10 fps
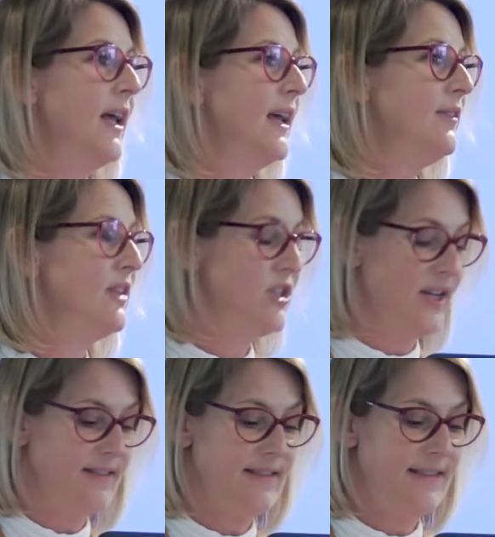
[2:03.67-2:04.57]
in the
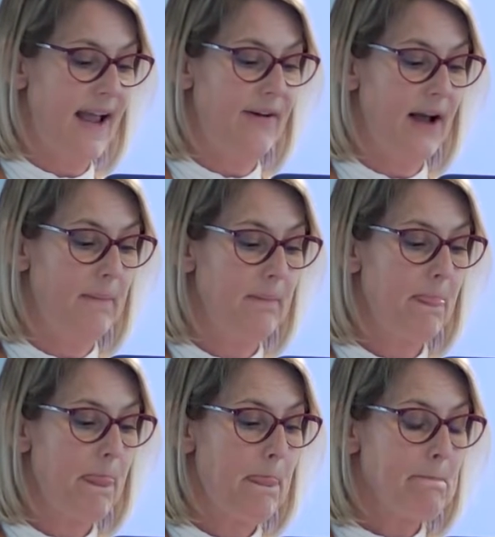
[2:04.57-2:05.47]
justice area.
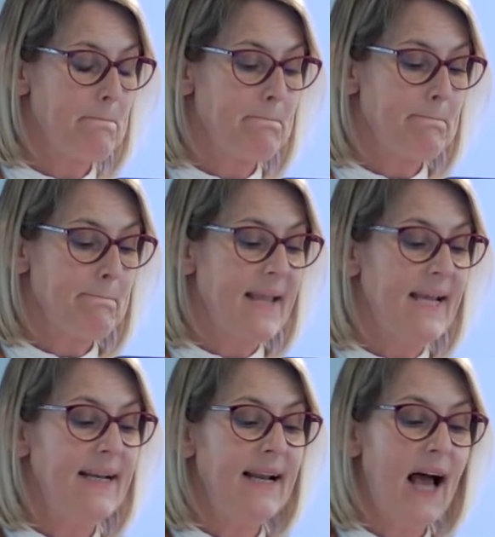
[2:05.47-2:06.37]

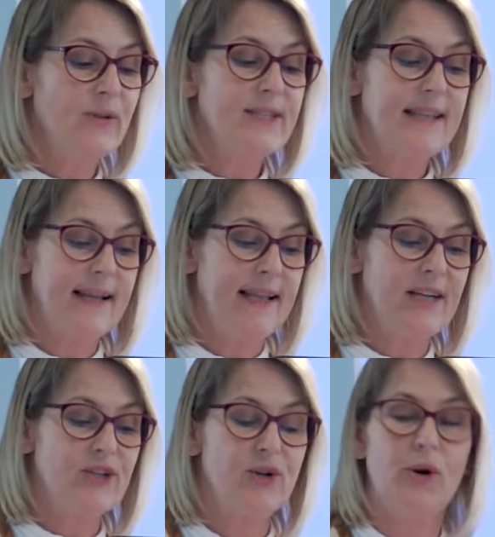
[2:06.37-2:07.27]
It allows the
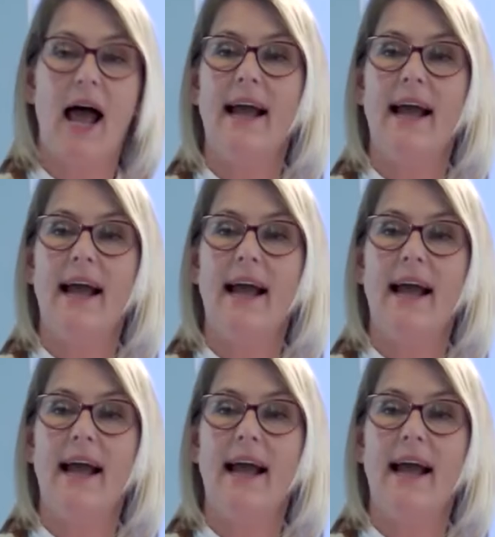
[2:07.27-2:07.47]
national